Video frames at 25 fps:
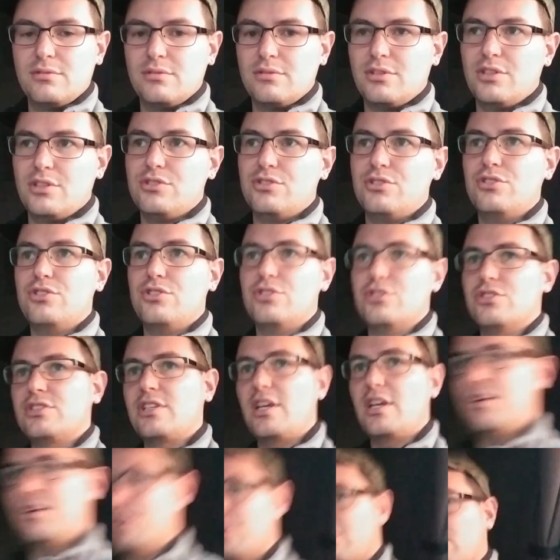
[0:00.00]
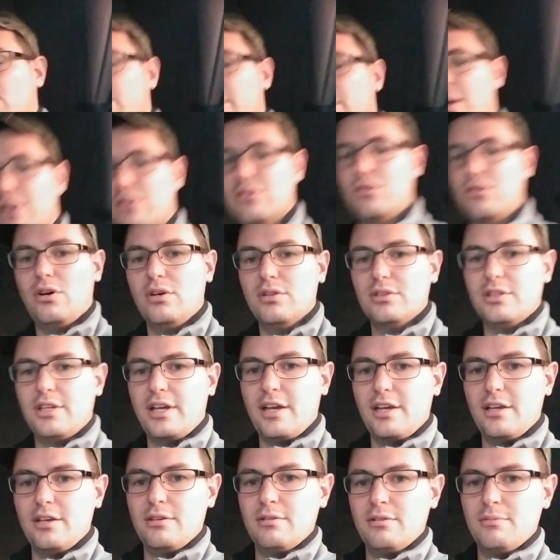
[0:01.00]
because you're just standing around all
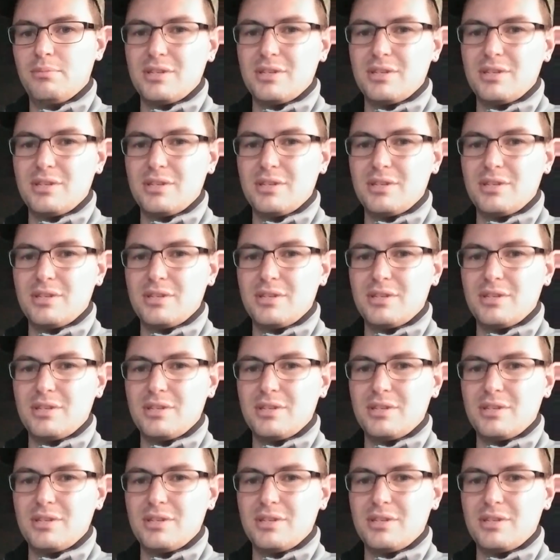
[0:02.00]
day.